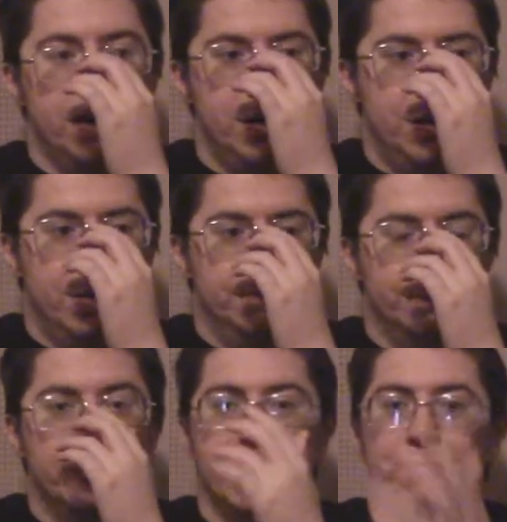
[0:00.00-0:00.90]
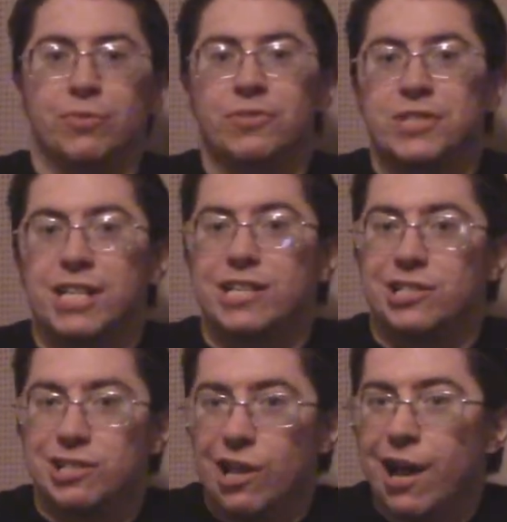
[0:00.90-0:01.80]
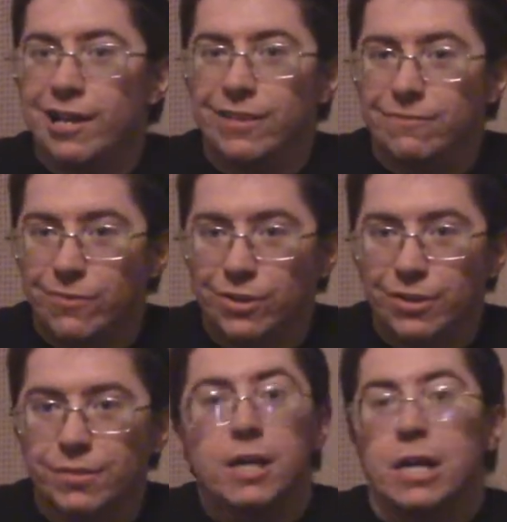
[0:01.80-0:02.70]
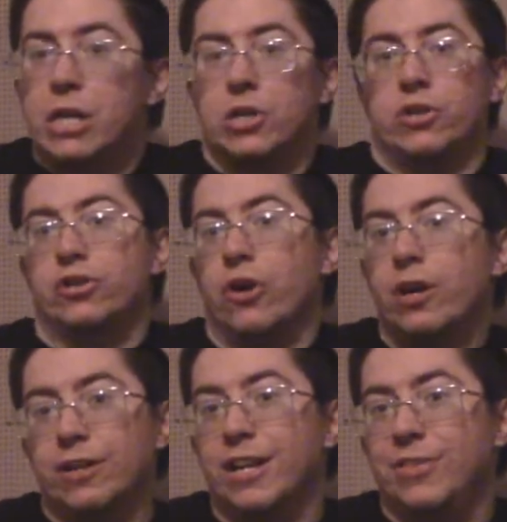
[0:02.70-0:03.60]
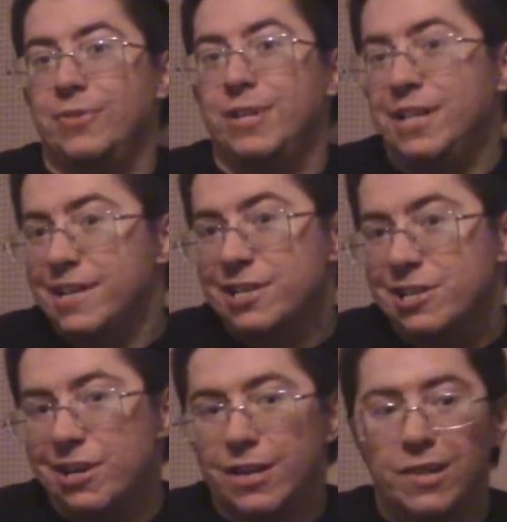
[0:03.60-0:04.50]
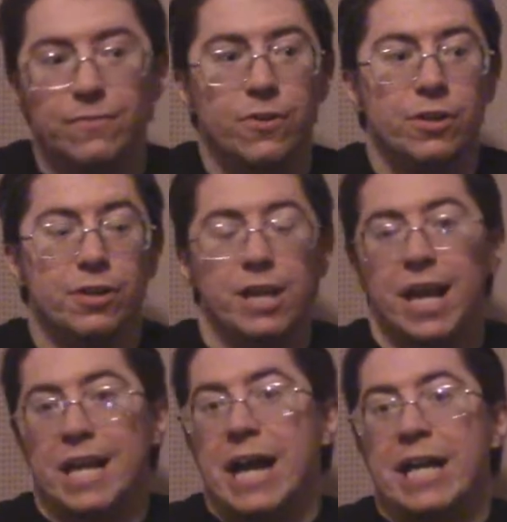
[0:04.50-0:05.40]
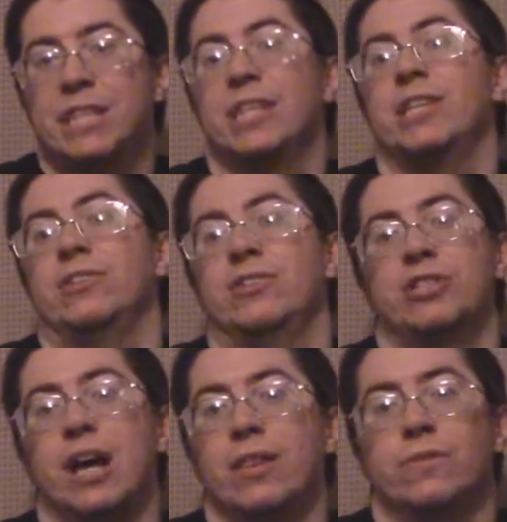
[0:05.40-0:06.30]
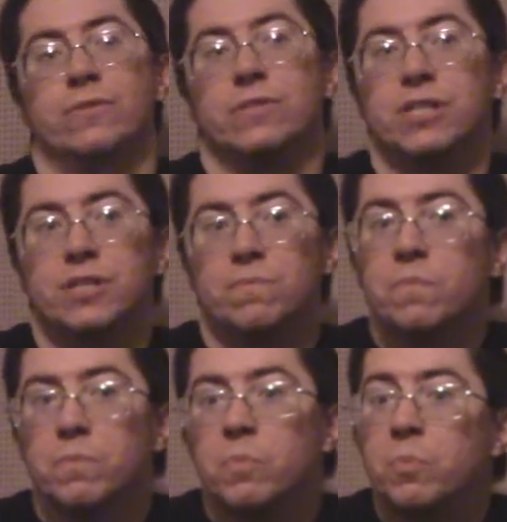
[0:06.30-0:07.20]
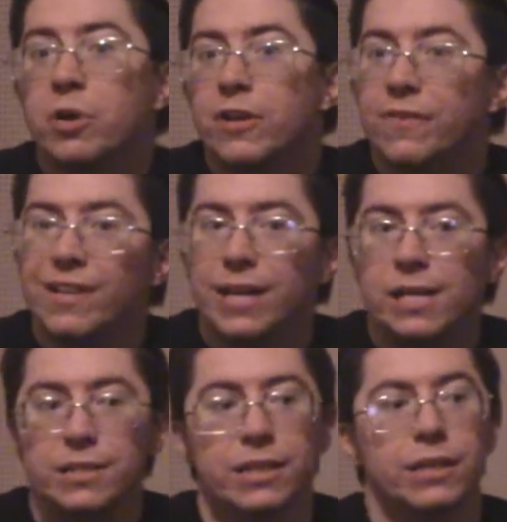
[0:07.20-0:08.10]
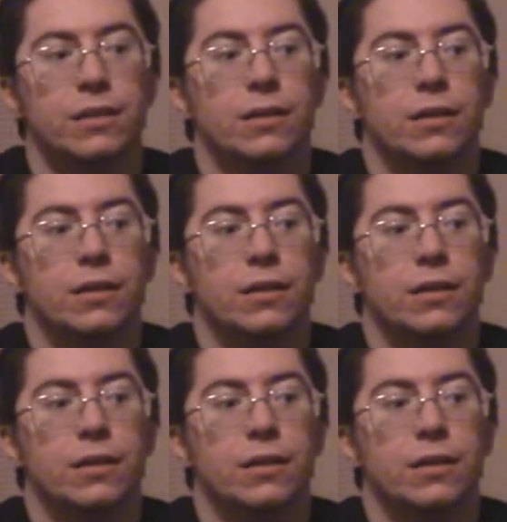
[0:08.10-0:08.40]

Um, Deep Blue Sea is schlocky fun. Shark Night 3D is schlocky fun. And I think The Shallows is pretty fantastic.